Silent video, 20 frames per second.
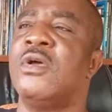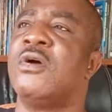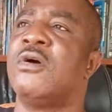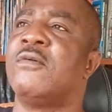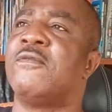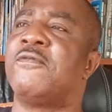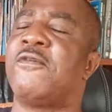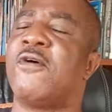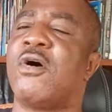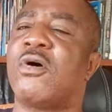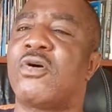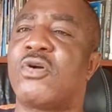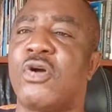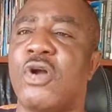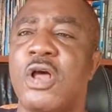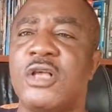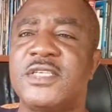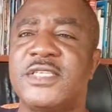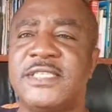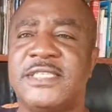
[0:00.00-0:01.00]
For
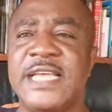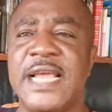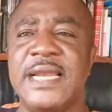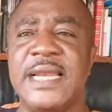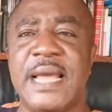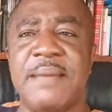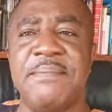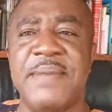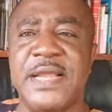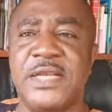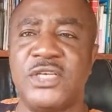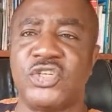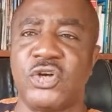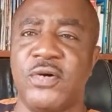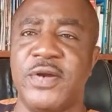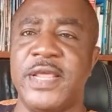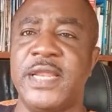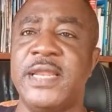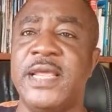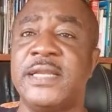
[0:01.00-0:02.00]
cross-gender
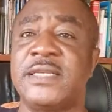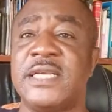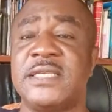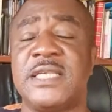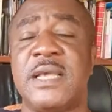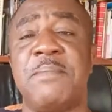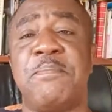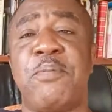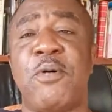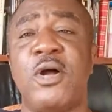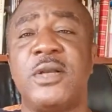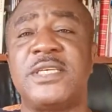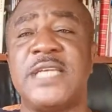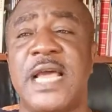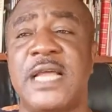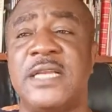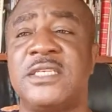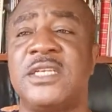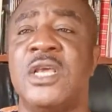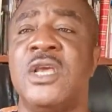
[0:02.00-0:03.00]
mentoring, it is
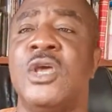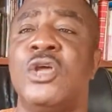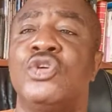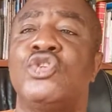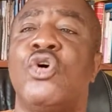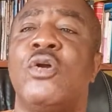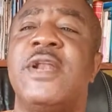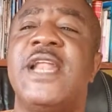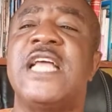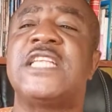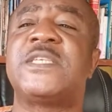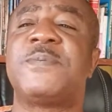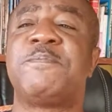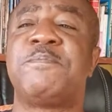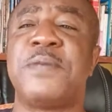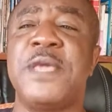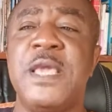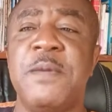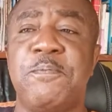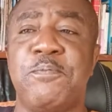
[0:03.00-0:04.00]
important to let
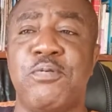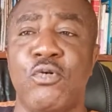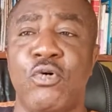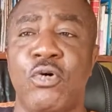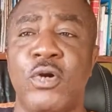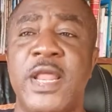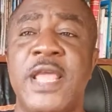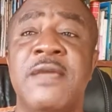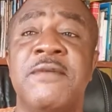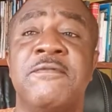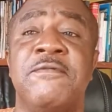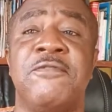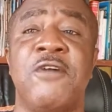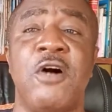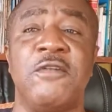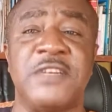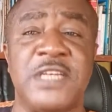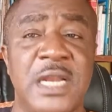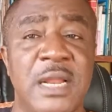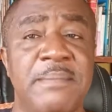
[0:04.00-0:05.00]
people
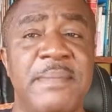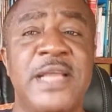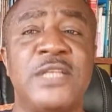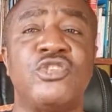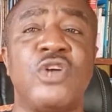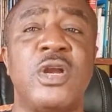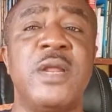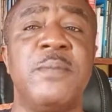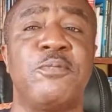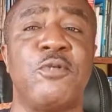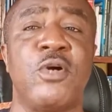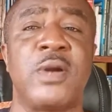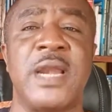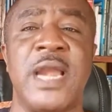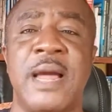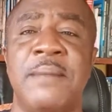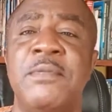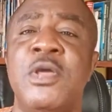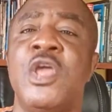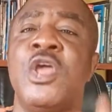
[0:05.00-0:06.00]
involved in a mentoring
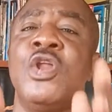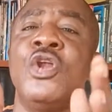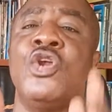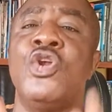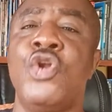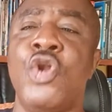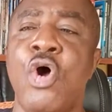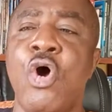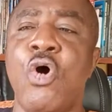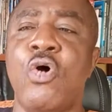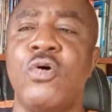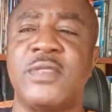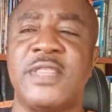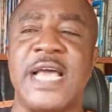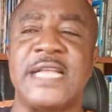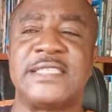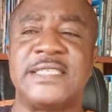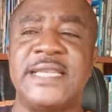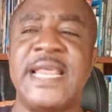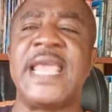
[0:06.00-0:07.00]
program know
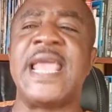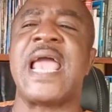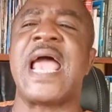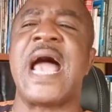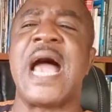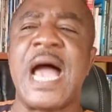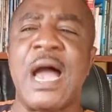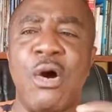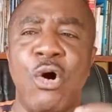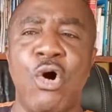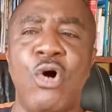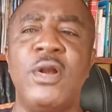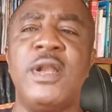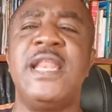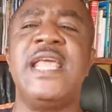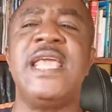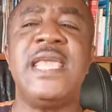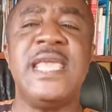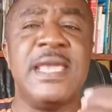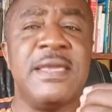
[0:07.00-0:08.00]
that they are
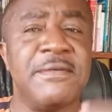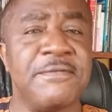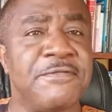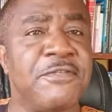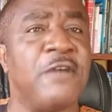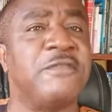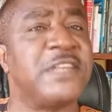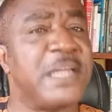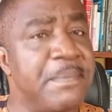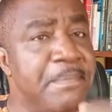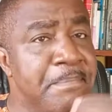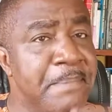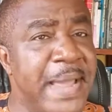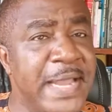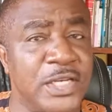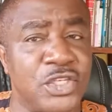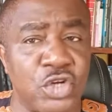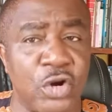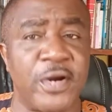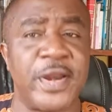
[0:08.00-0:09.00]
only involved in
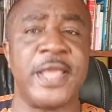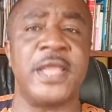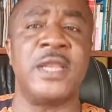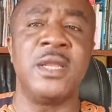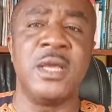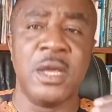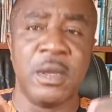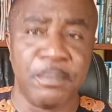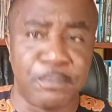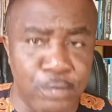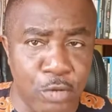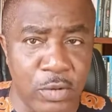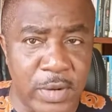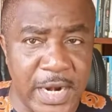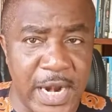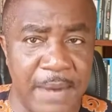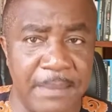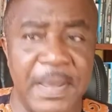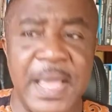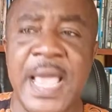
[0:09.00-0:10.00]
mentoring
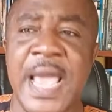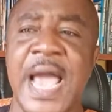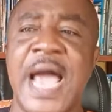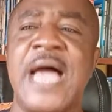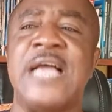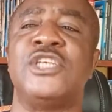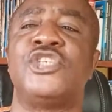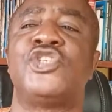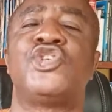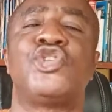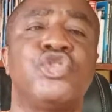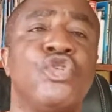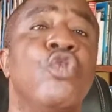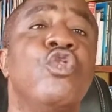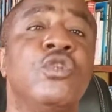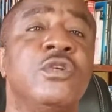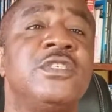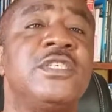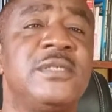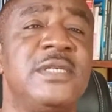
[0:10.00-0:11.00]
program, and
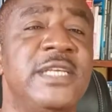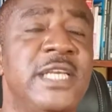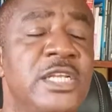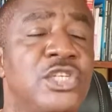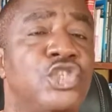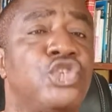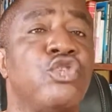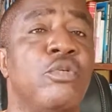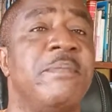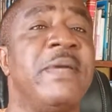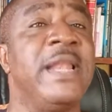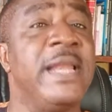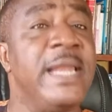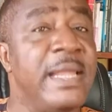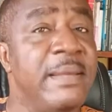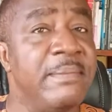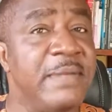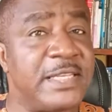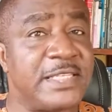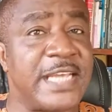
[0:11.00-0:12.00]
it should be
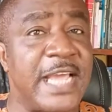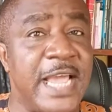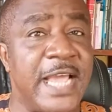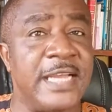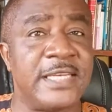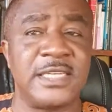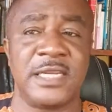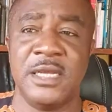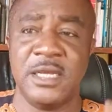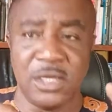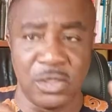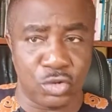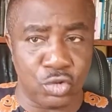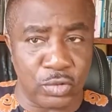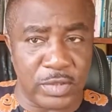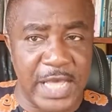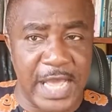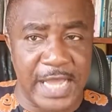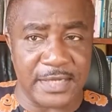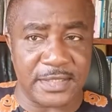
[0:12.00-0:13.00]
limited to
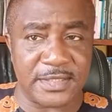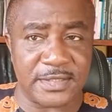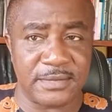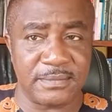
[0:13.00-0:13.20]
that.